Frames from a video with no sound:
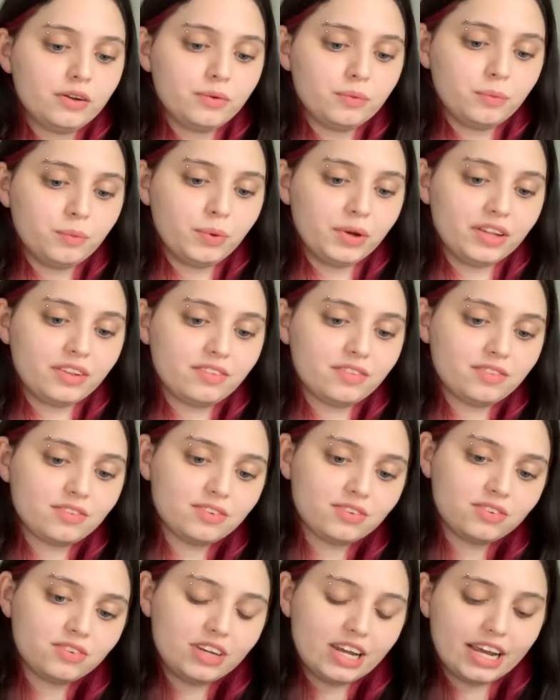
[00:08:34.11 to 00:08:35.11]
with
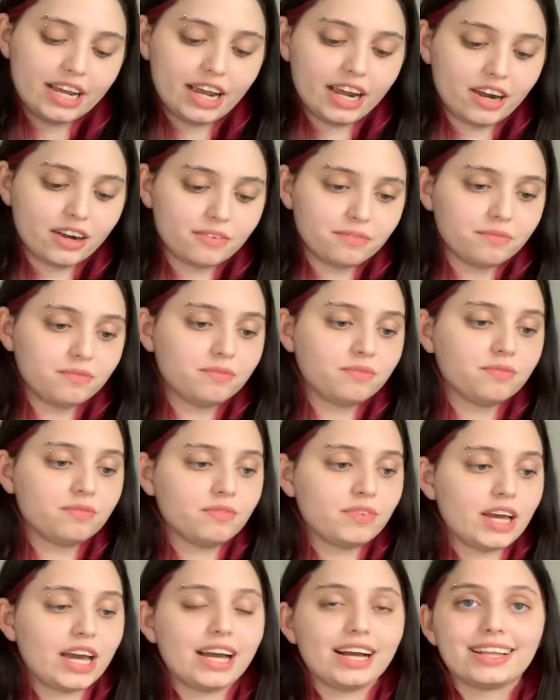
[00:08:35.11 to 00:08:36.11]
snake hair
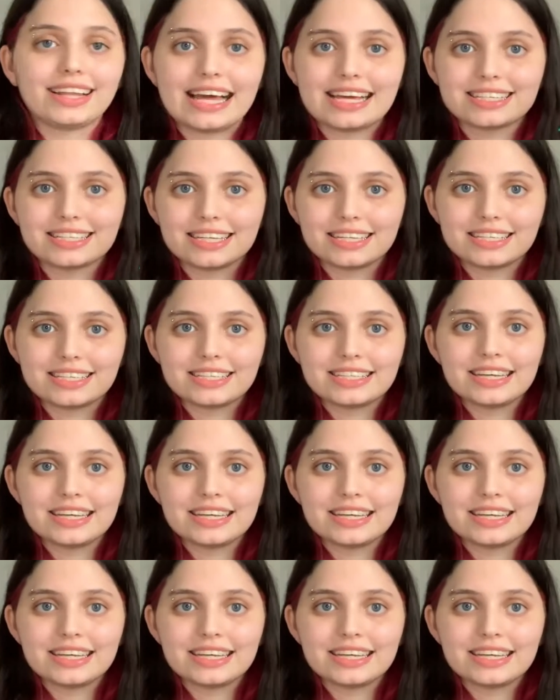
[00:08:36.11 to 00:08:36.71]
and glasses.